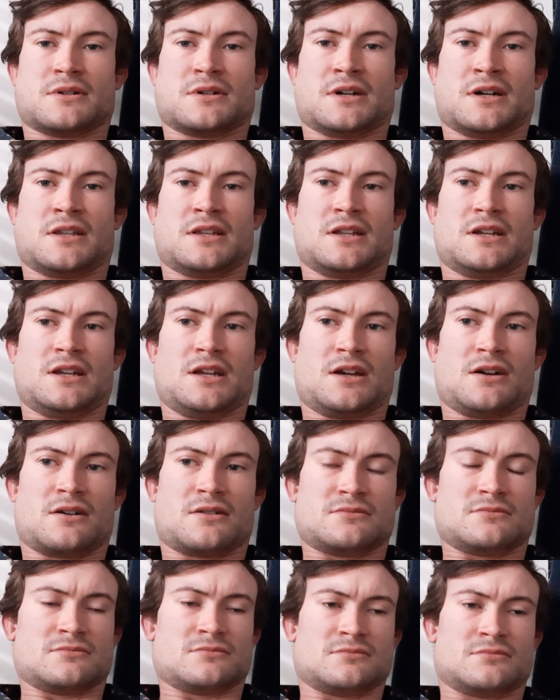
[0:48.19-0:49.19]
and then you
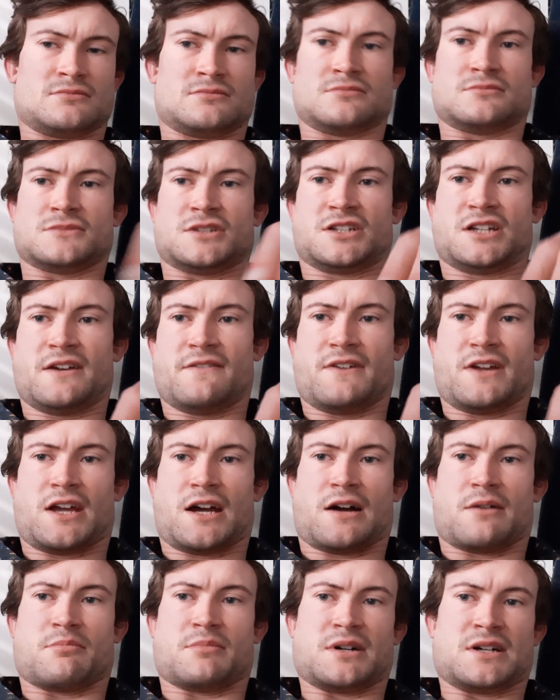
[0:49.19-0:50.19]
got the Chevy
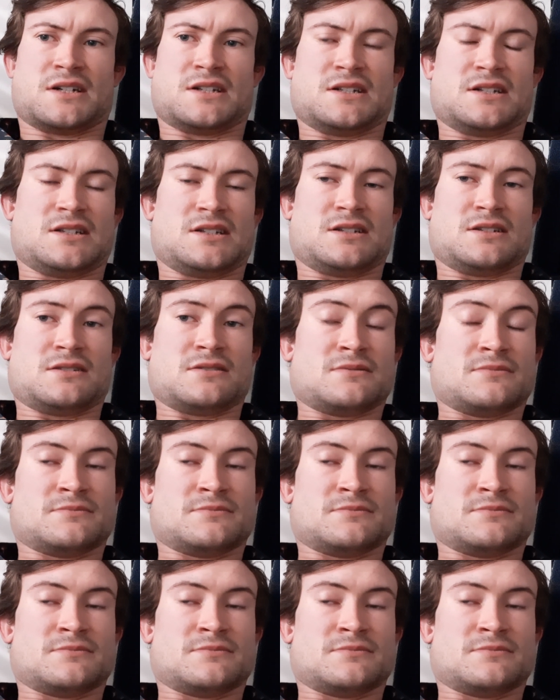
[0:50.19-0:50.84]
Cup, and